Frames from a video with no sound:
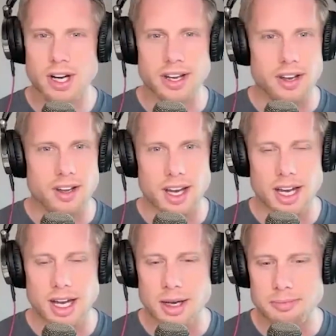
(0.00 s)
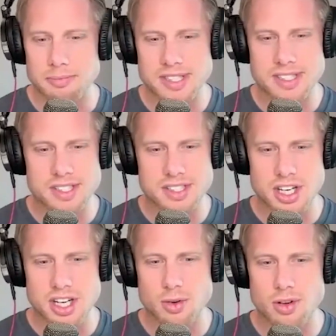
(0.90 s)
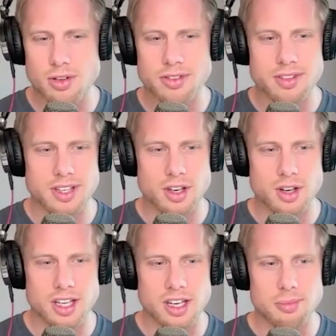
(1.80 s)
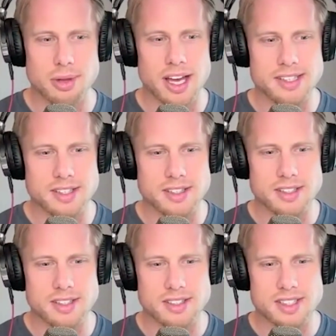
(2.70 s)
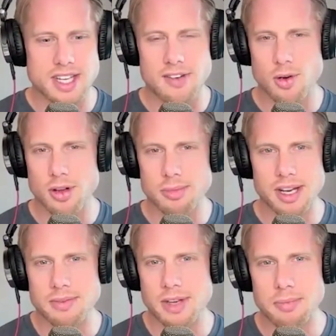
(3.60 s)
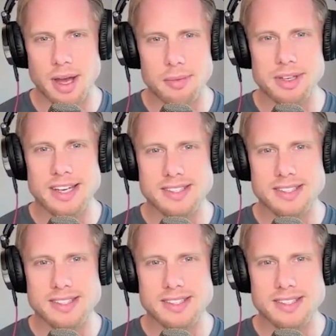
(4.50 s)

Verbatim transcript: one. Um, business in general, you know, can apply to to everyone, but I'm, I'm yeah.